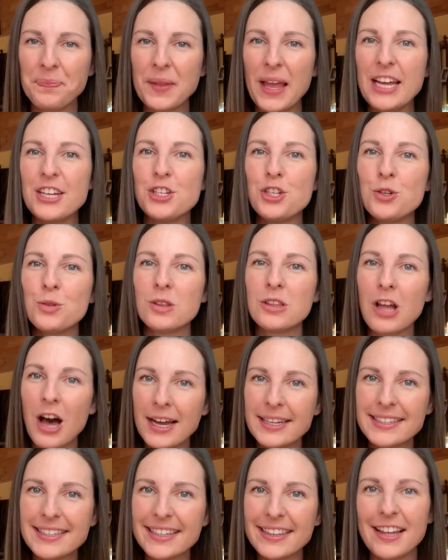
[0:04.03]
I do
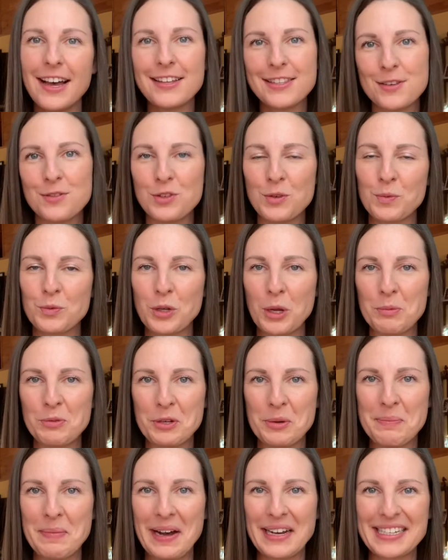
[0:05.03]
lots and lots of
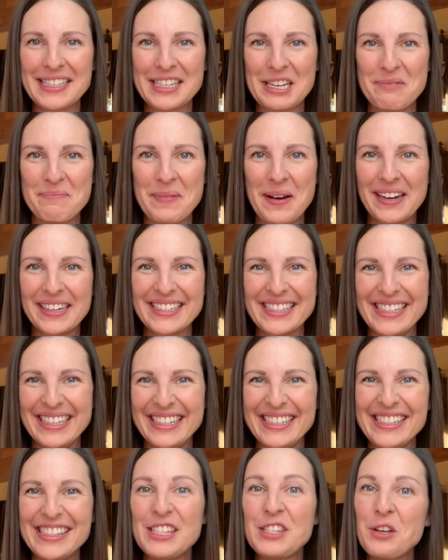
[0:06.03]
subscription box
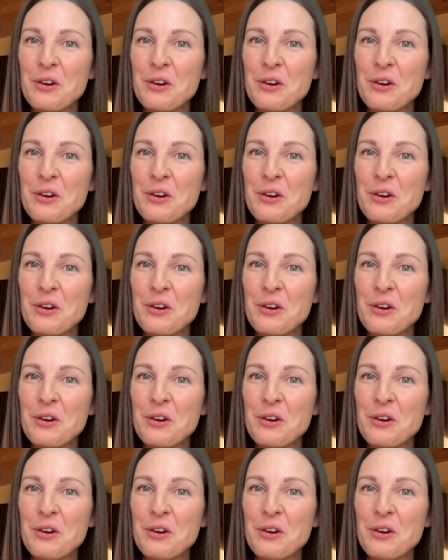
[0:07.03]
unboxings,